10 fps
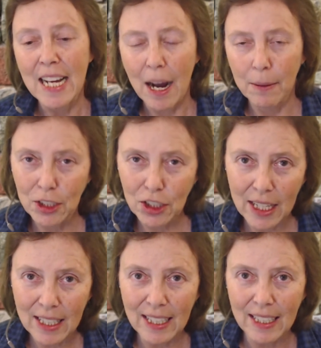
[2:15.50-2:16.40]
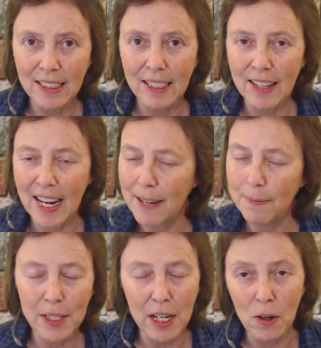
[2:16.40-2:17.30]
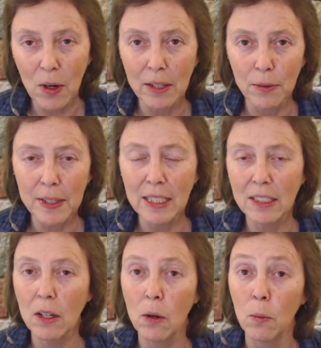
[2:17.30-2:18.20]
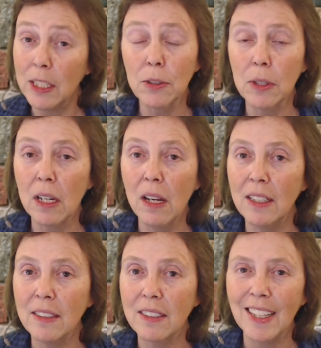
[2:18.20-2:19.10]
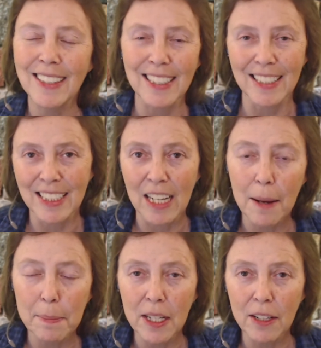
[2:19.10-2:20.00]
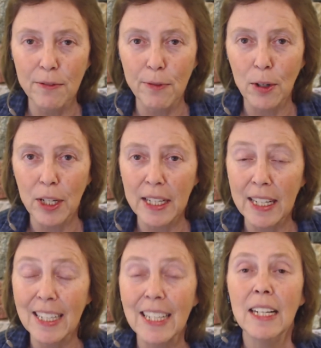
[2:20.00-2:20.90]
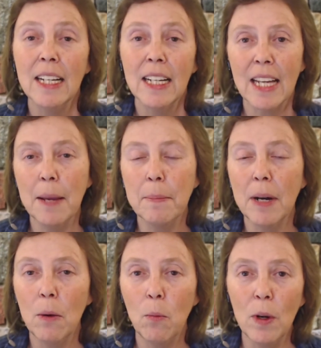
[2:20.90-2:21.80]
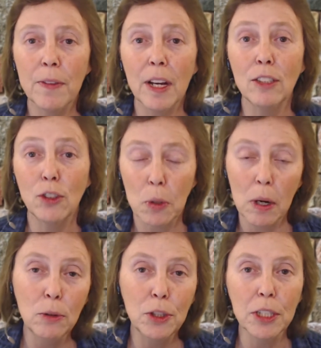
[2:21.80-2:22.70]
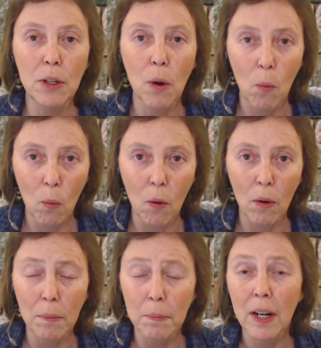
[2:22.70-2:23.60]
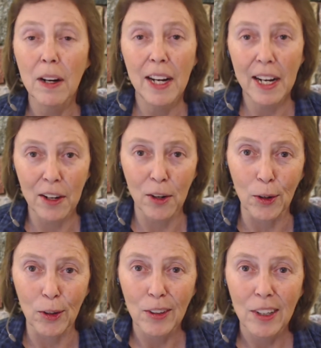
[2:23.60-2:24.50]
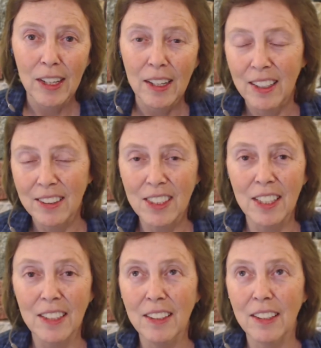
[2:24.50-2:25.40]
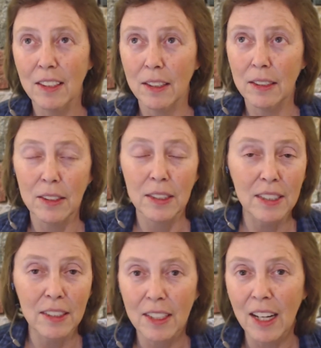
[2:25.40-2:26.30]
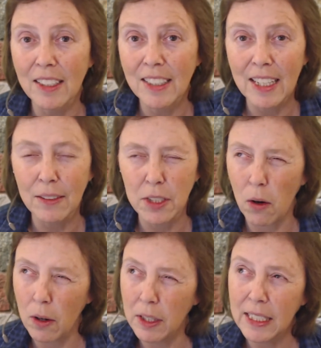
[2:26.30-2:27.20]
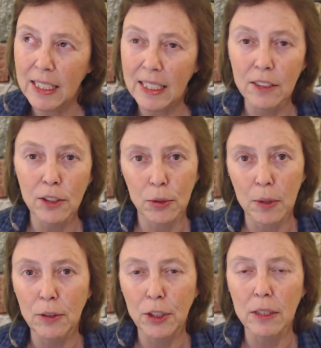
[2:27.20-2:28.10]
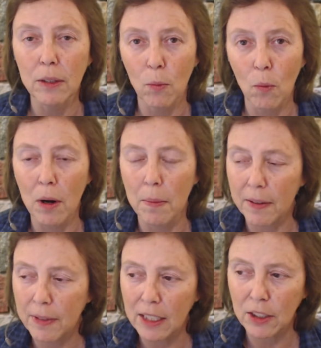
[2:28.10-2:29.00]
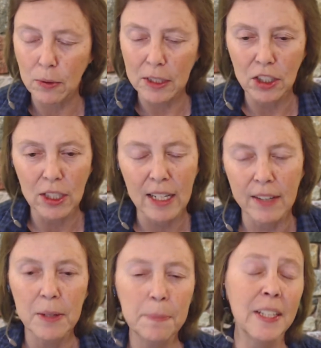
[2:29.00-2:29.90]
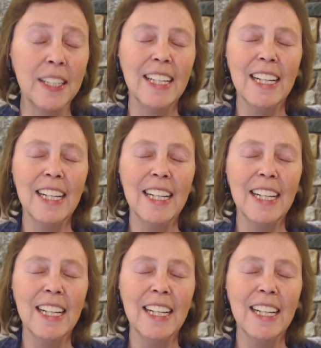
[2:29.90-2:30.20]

I was checking into that. No, I don't think so. I went to a client site that has not been converted yet, came up with a Trojan Worm error and said to contact, it was RDN Trojan Worm. I've got a screenshot of it, but